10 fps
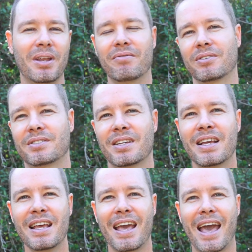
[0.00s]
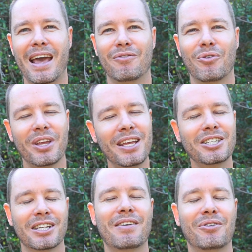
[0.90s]
levels. And for
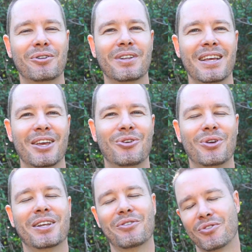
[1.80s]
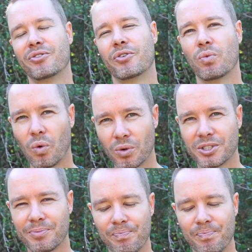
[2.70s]
each level, you get different rewards.